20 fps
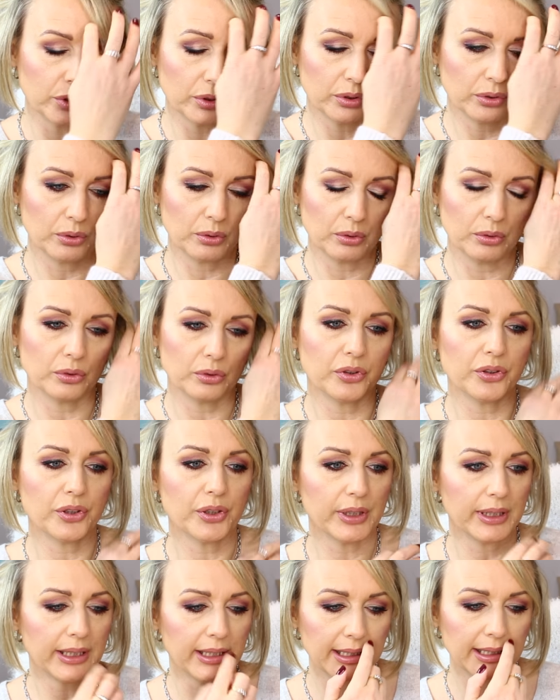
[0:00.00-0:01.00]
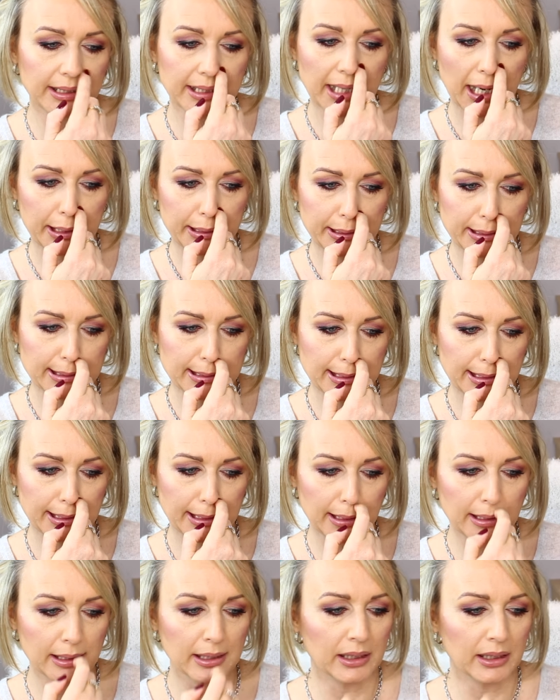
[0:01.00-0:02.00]
to
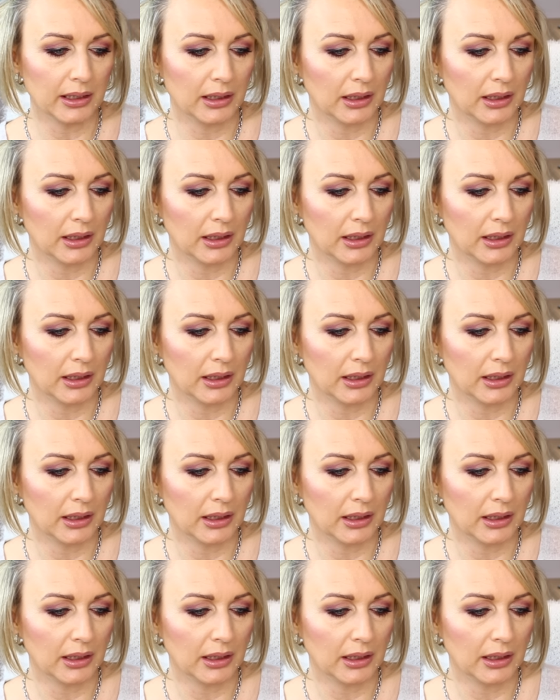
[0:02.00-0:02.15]
390.